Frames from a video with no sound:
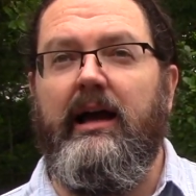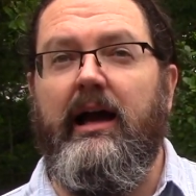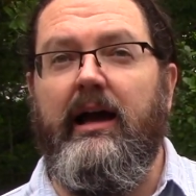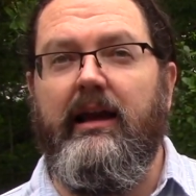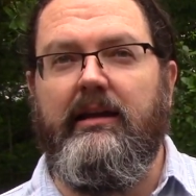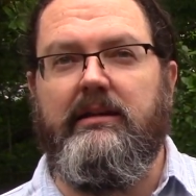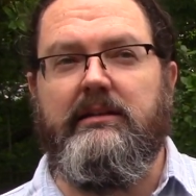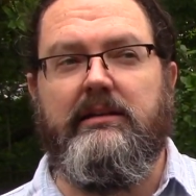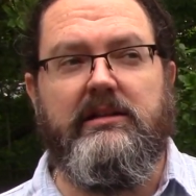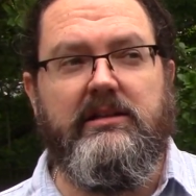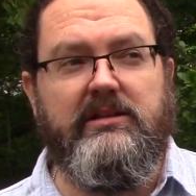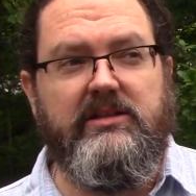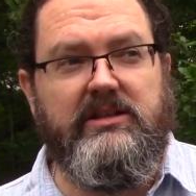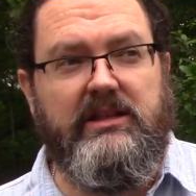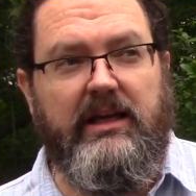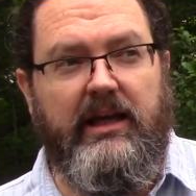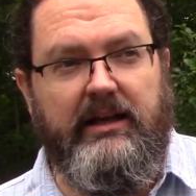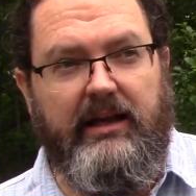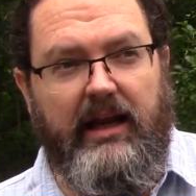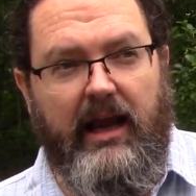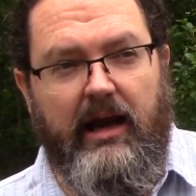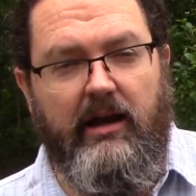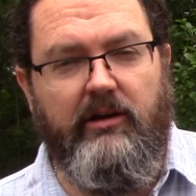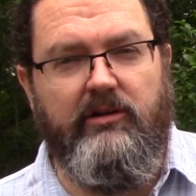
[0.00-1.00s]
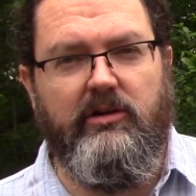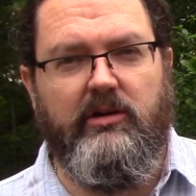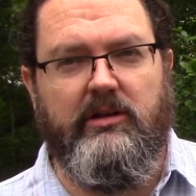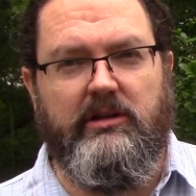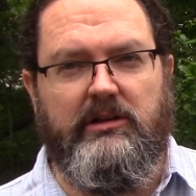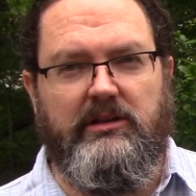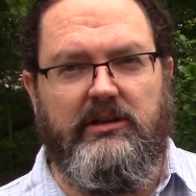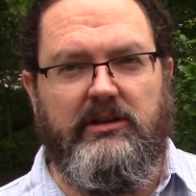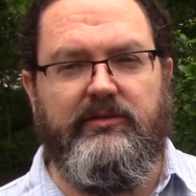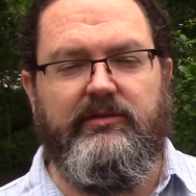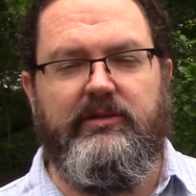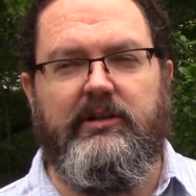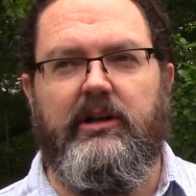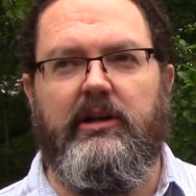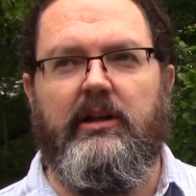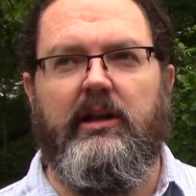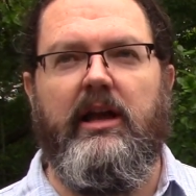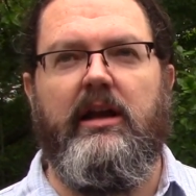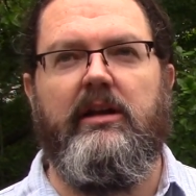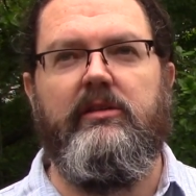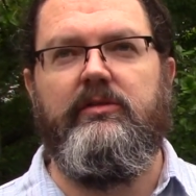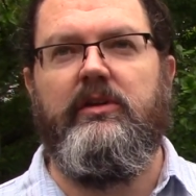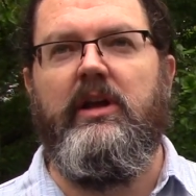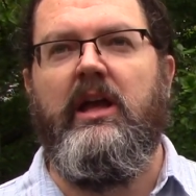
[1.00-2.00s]
I get to decide how you're going to live your
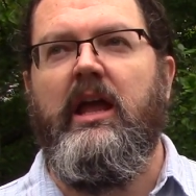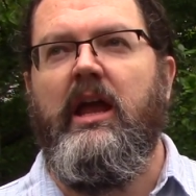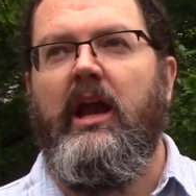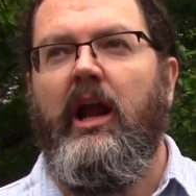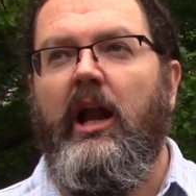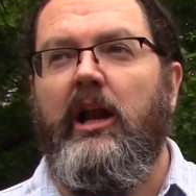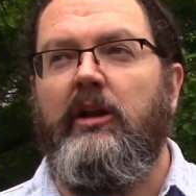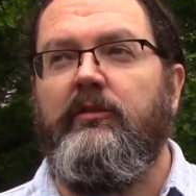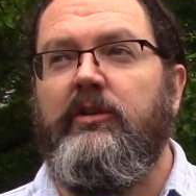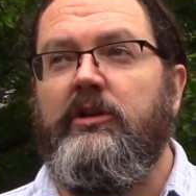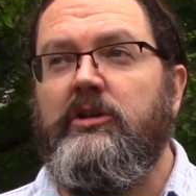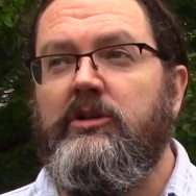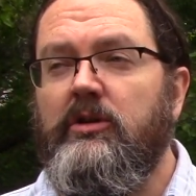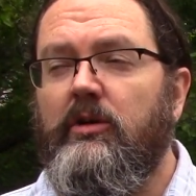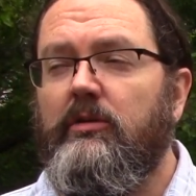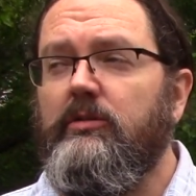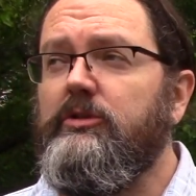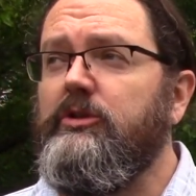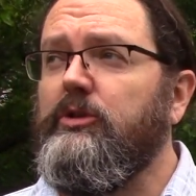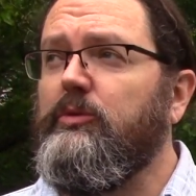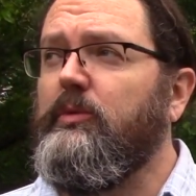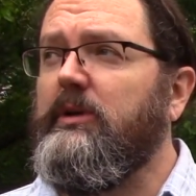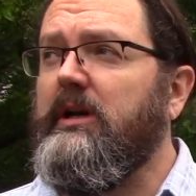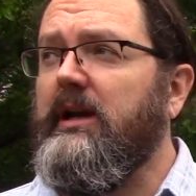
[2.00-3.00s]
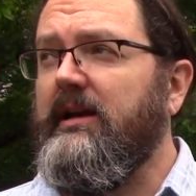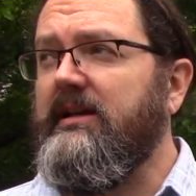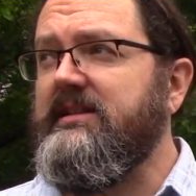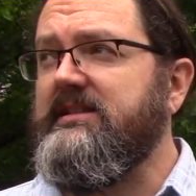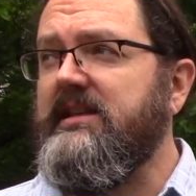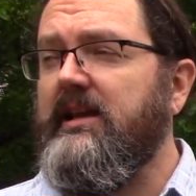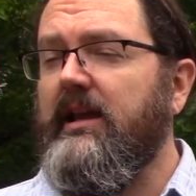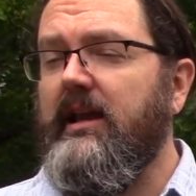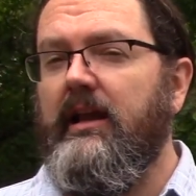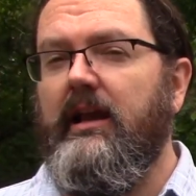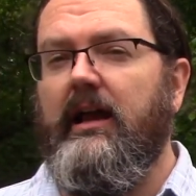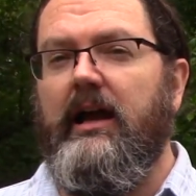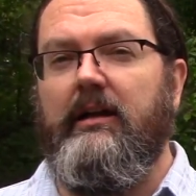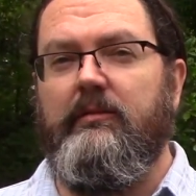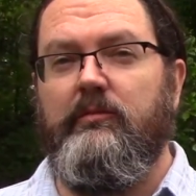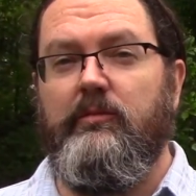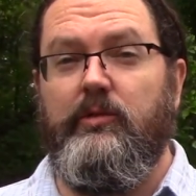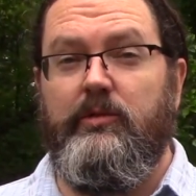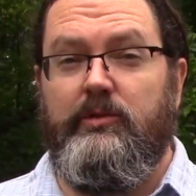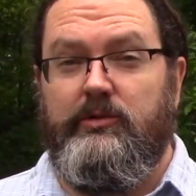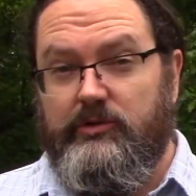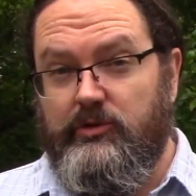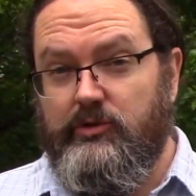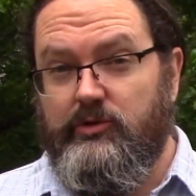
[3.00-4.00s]
life. And if you don't do what I say, I'm
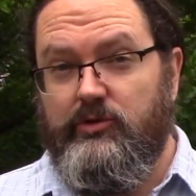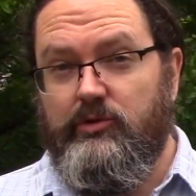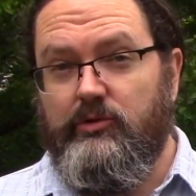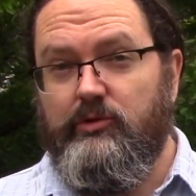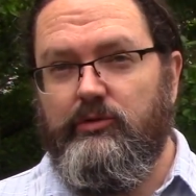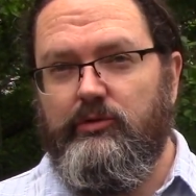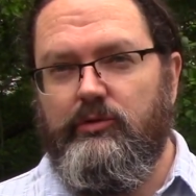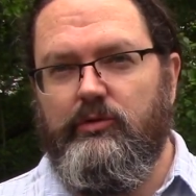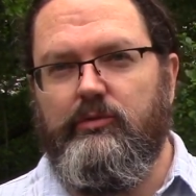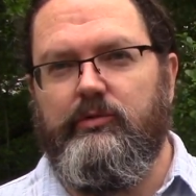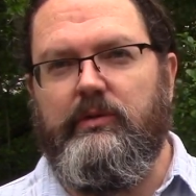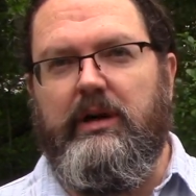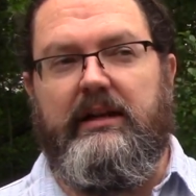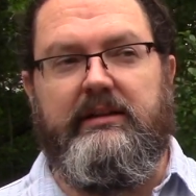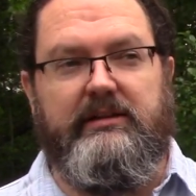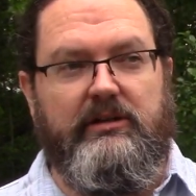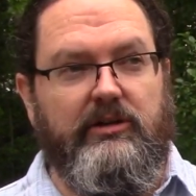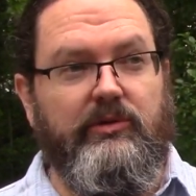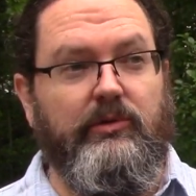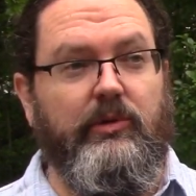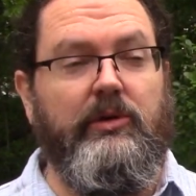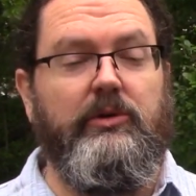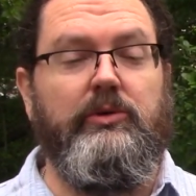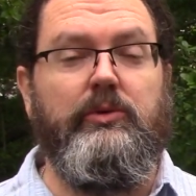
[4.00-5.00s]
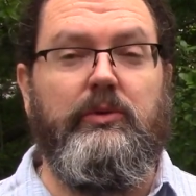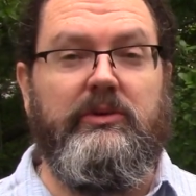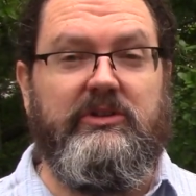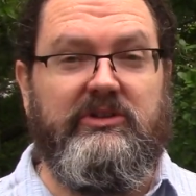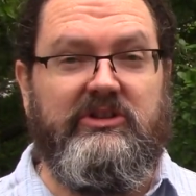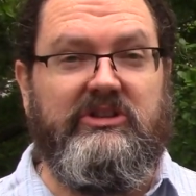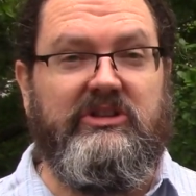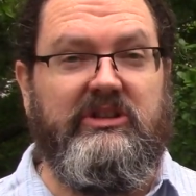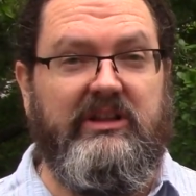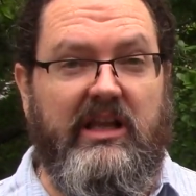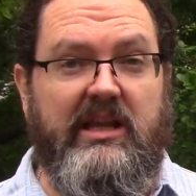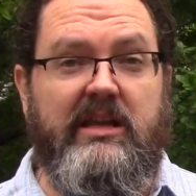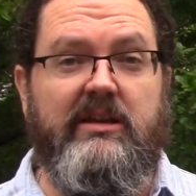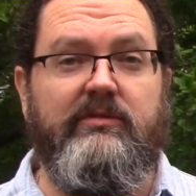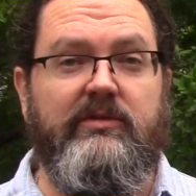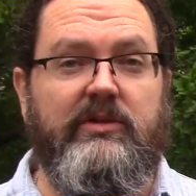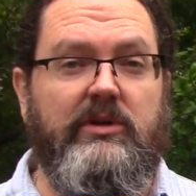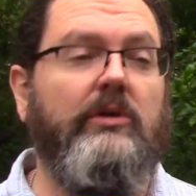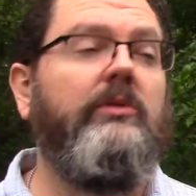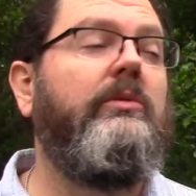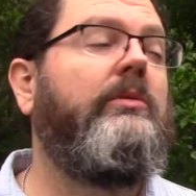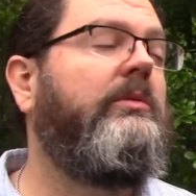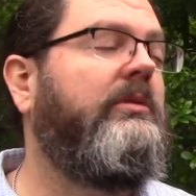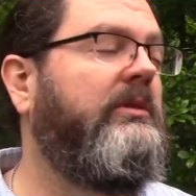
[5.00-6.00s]
going to shoot you, right? They're going to enslave
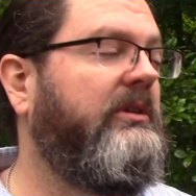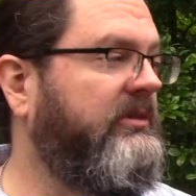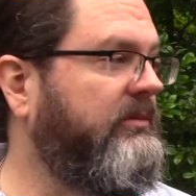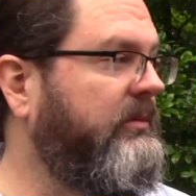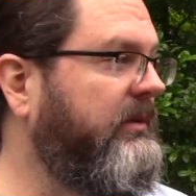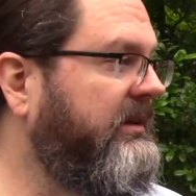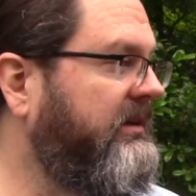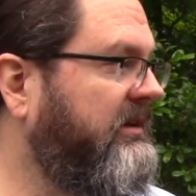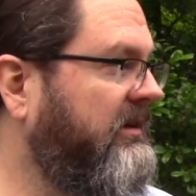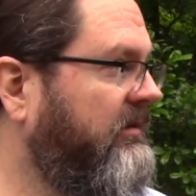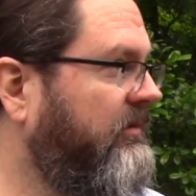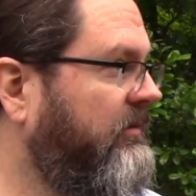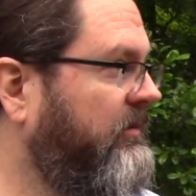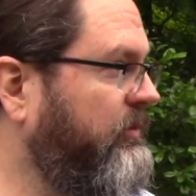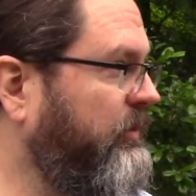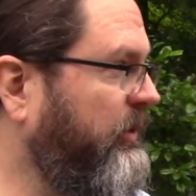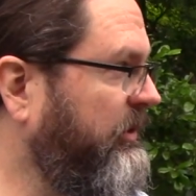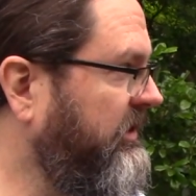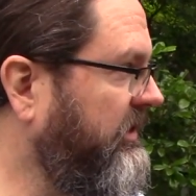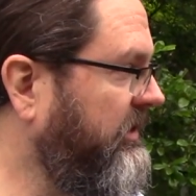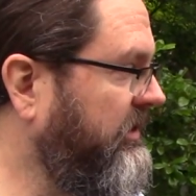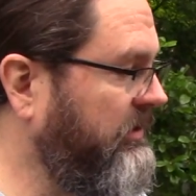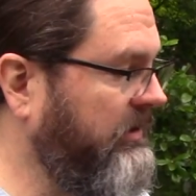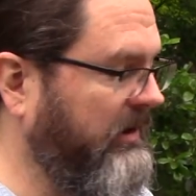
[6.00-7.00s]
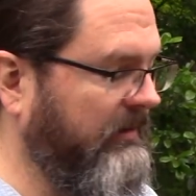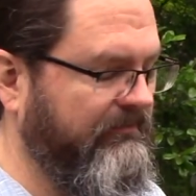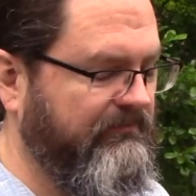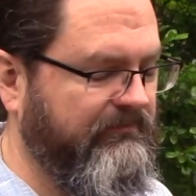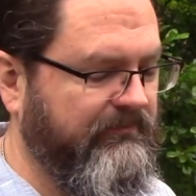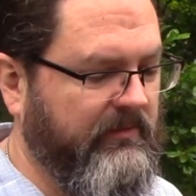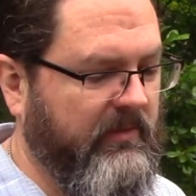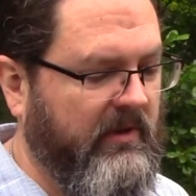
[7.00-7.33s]
you, is what, is what they're doing.